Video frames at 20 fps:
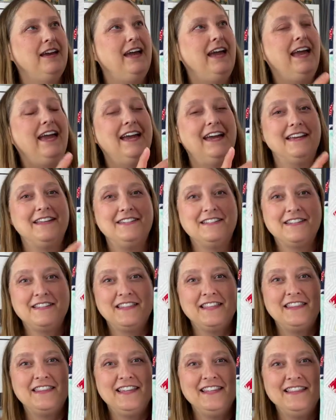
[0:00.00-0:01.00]
And
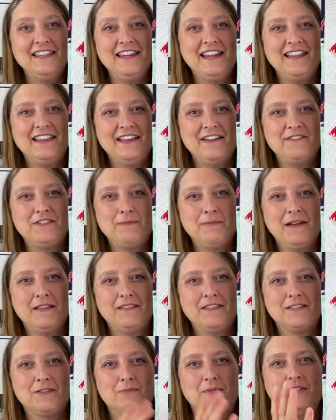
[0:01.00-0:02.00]
the thing that I loved about
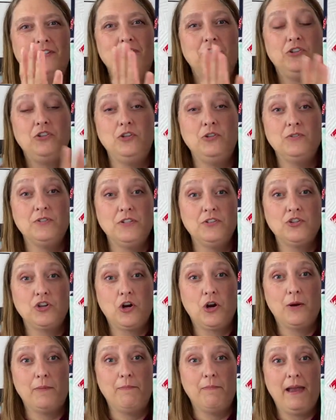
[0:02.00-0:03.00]
this one, you use a
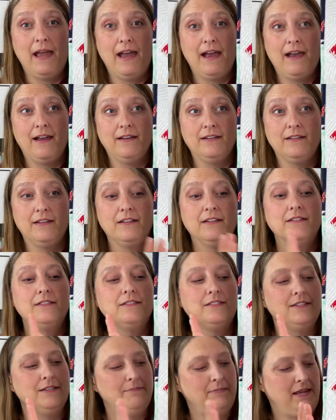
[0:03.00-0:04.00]
charm pack
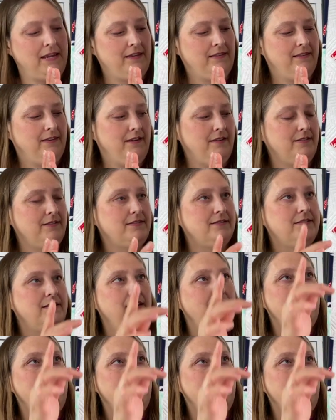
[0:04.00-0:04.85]
to make this.